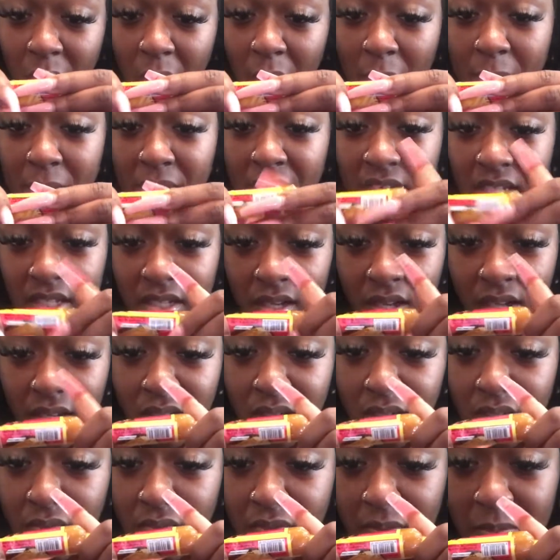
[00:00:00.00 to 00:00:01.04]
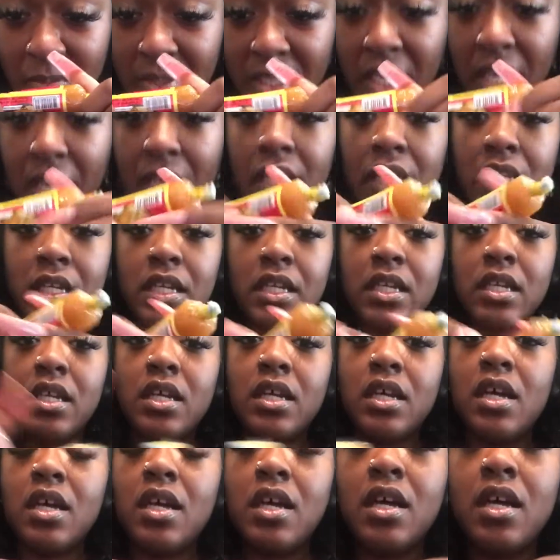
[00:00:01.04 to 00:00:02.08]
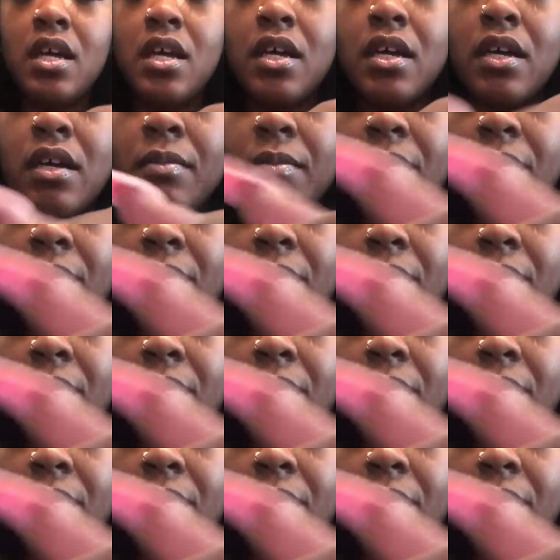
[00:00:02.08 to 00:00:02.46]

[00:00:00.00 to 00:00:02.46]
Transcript: but it's also from Thailand. I